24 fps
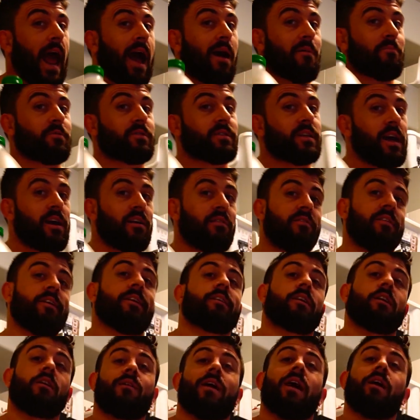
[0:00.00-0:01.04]
apple cider
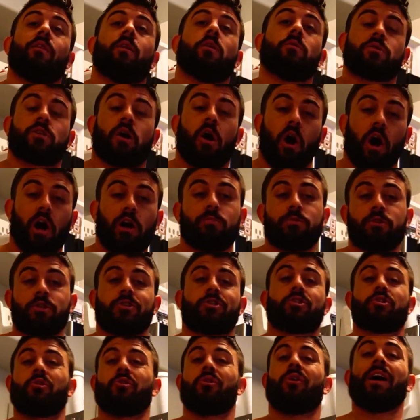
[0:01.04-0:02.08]
vinegar around those carbs.
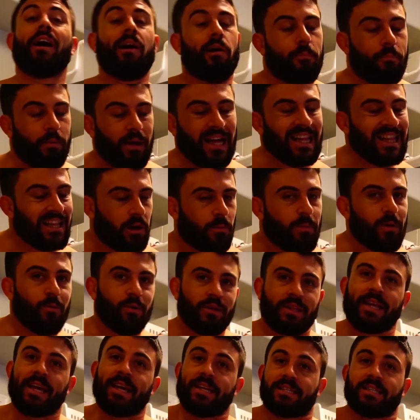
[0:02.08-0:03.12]
So it'll help a little bit
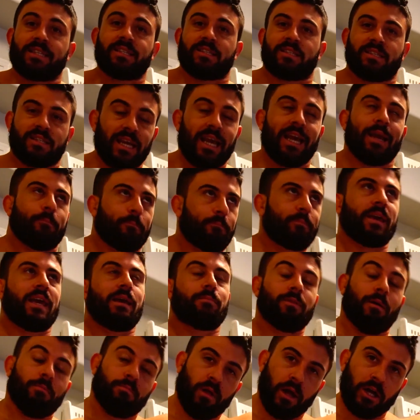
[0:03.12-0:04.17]
with the insulin, keep
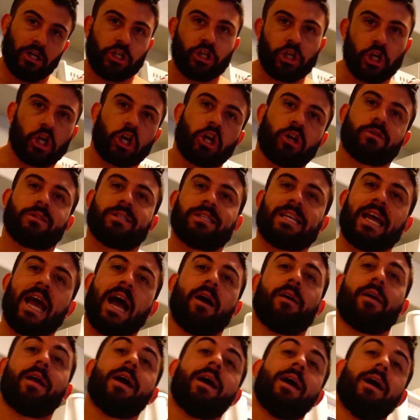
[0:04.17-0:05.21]
the blood sugars
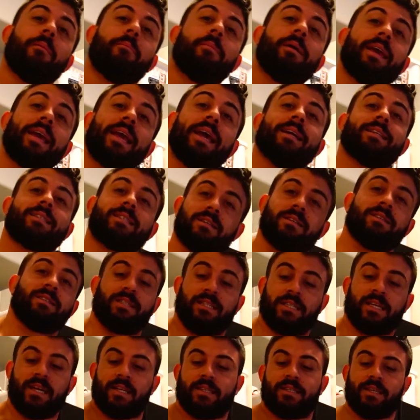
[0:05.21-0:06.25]
down, being insulin
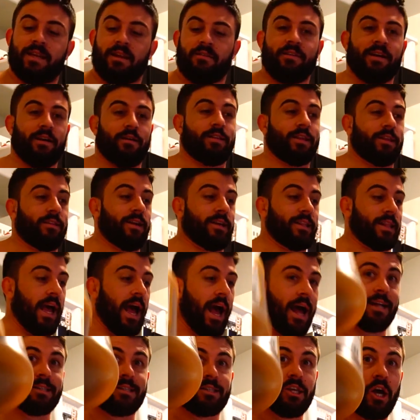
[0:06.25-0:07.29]
sensitive and everything like
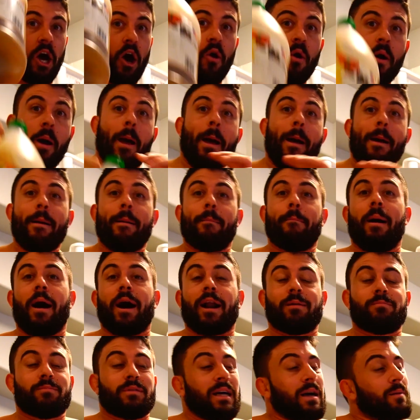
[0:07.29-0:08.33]
that. So
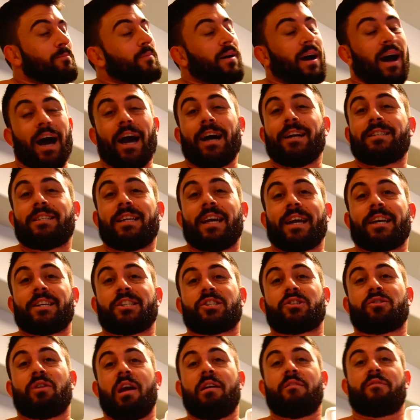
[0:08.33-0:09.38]
bottoms up, I just take it
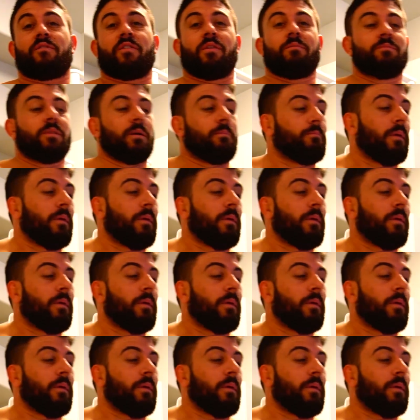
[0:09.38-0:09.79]
straight from the